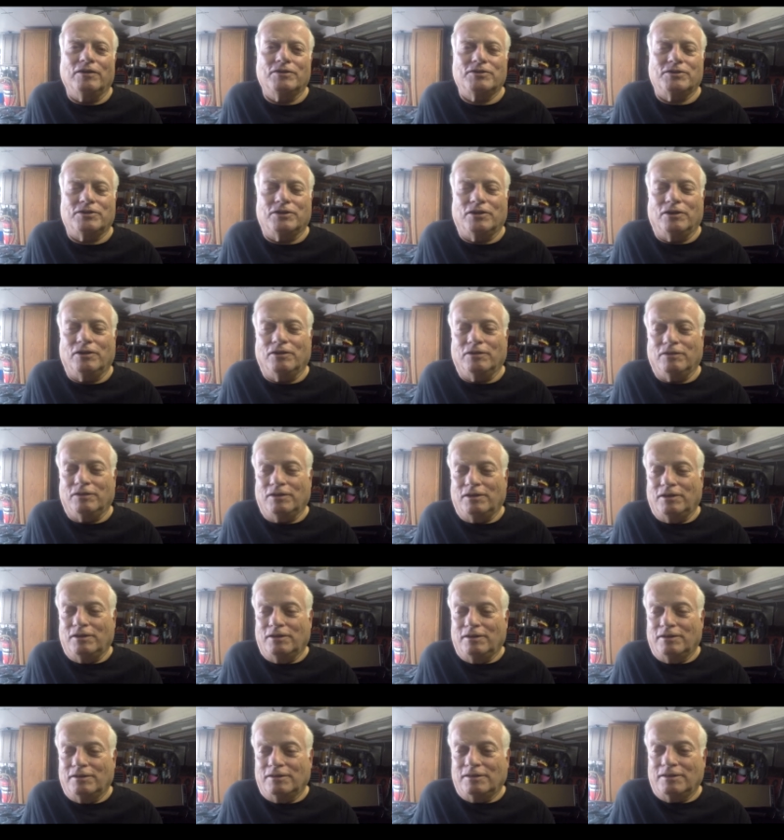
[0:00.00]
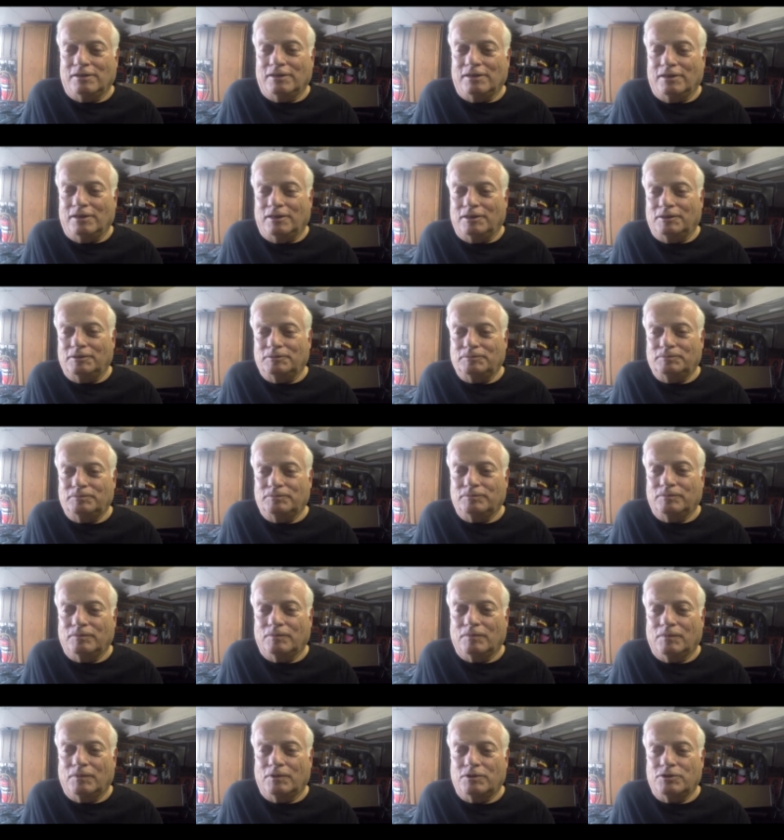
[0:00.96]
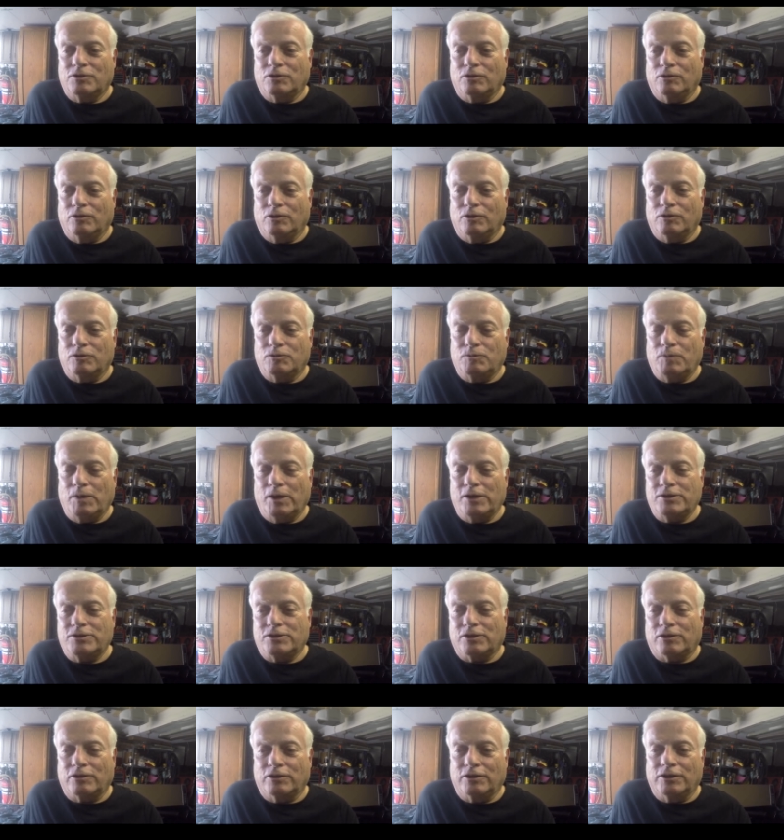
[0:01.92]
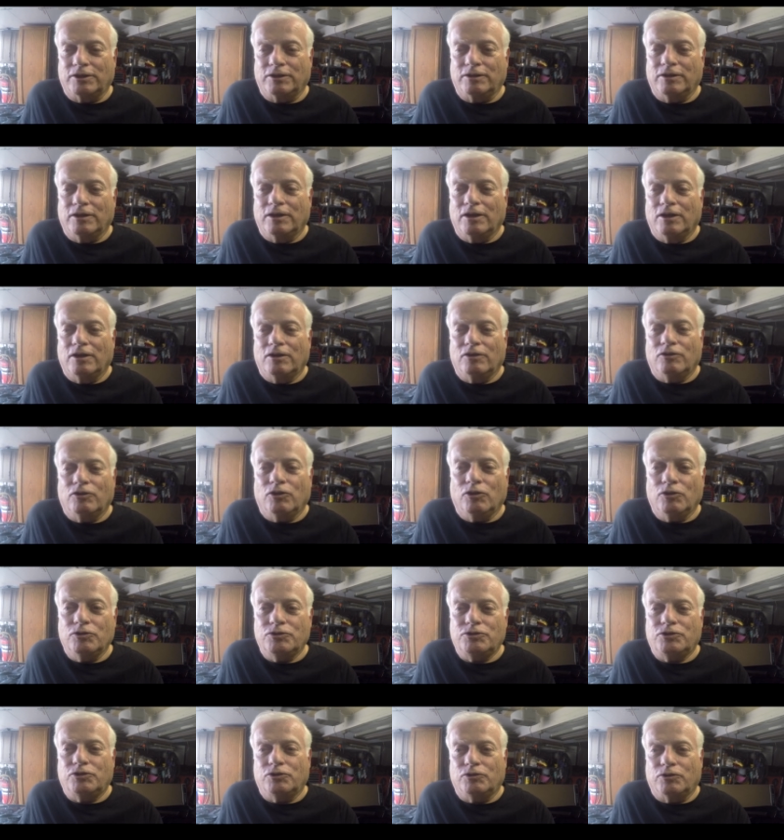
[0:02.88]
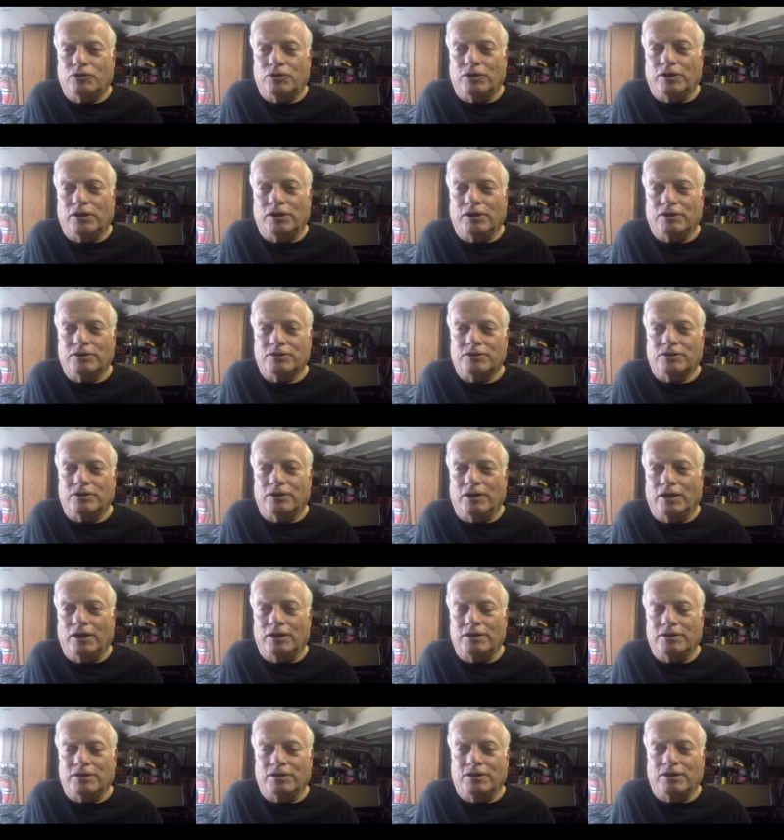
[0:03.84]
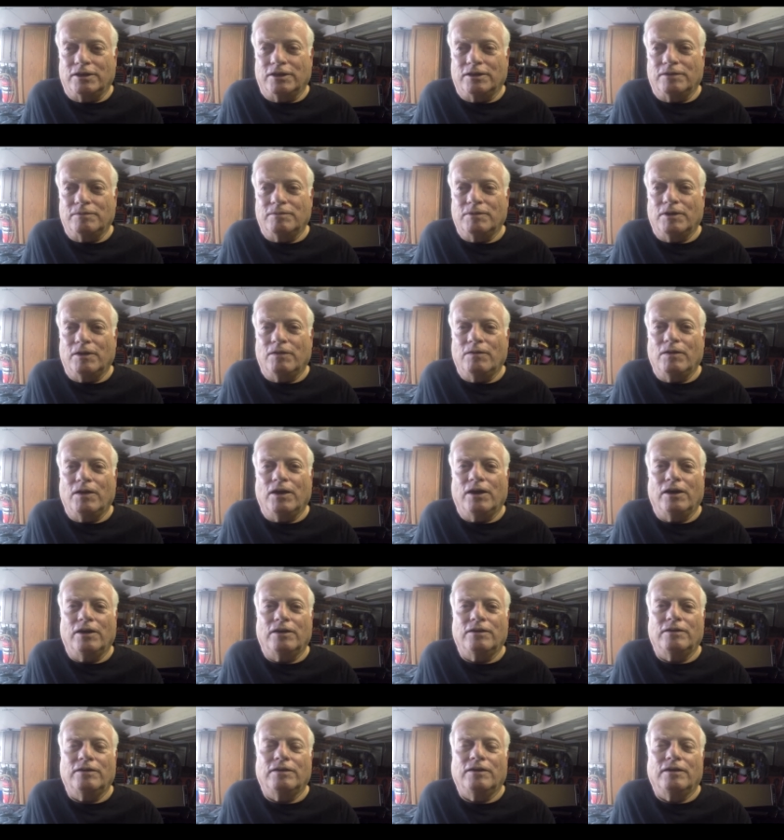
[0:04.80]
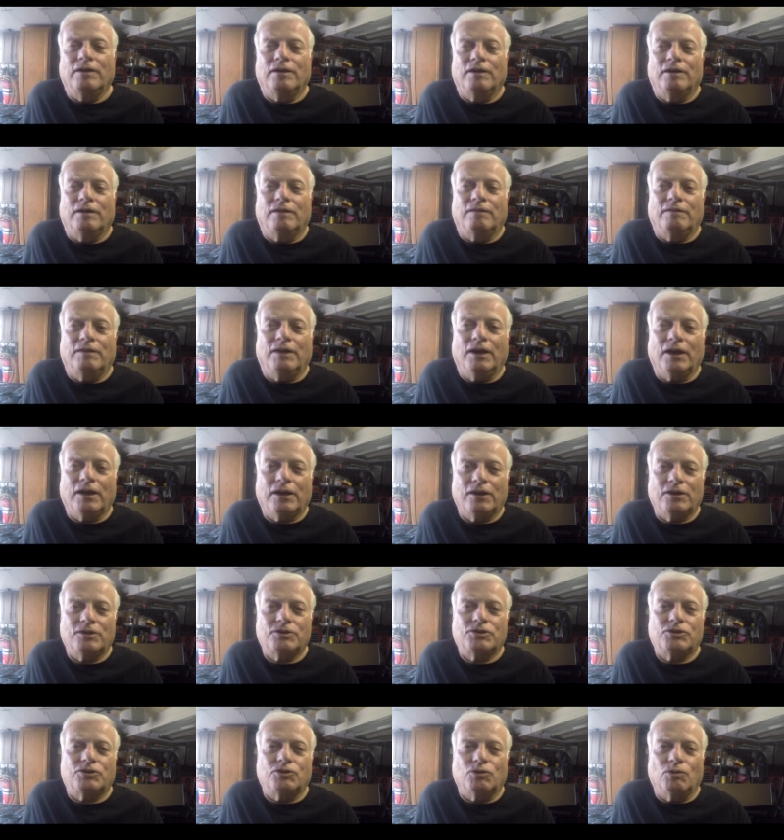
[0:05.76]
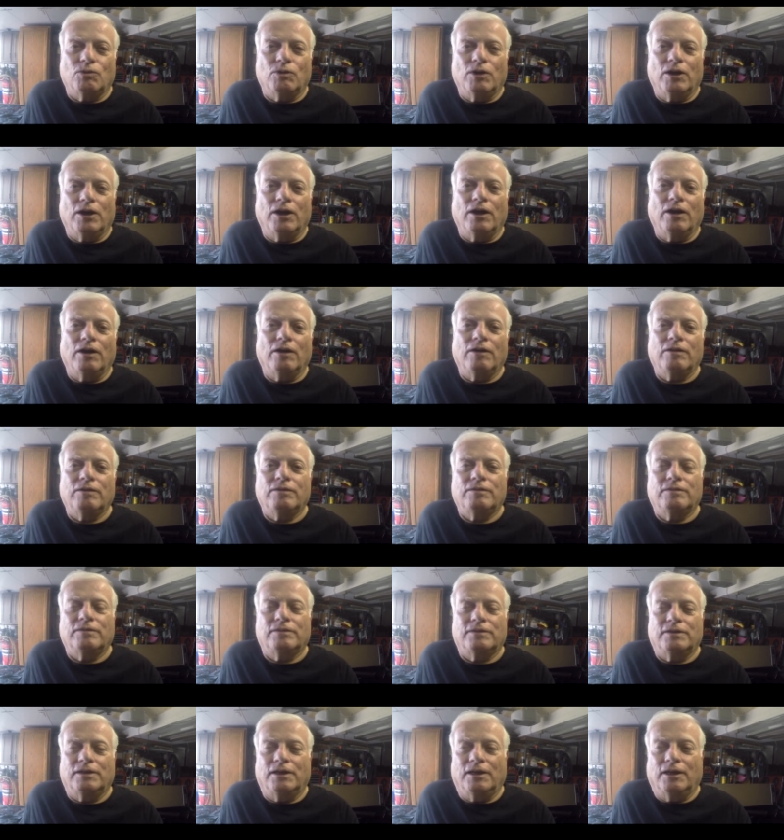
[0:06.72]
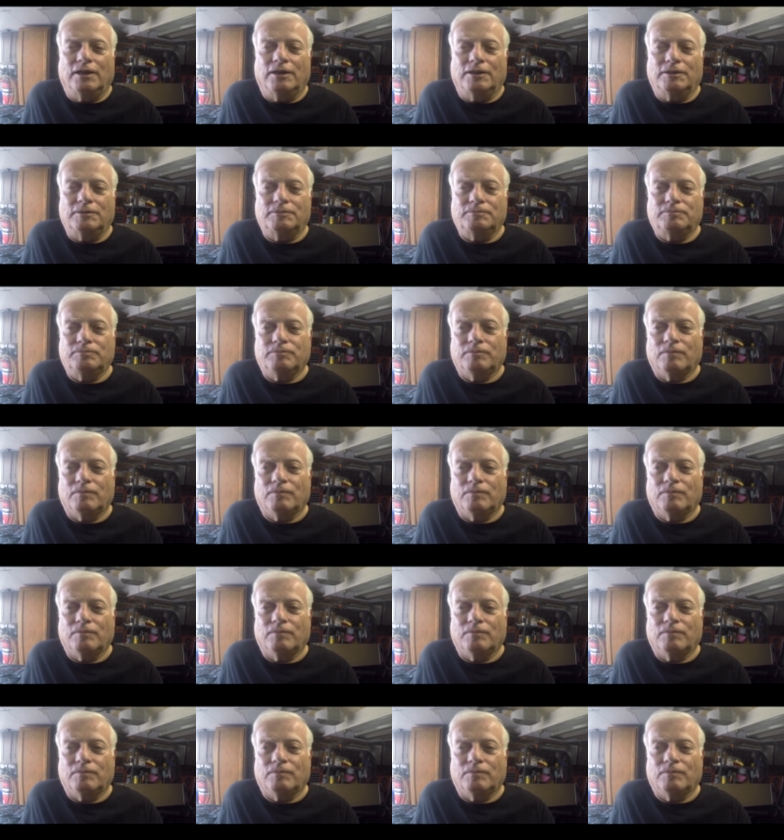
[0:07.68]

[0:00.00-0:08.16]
So so there's basically those two things that I did, and then that gets to where I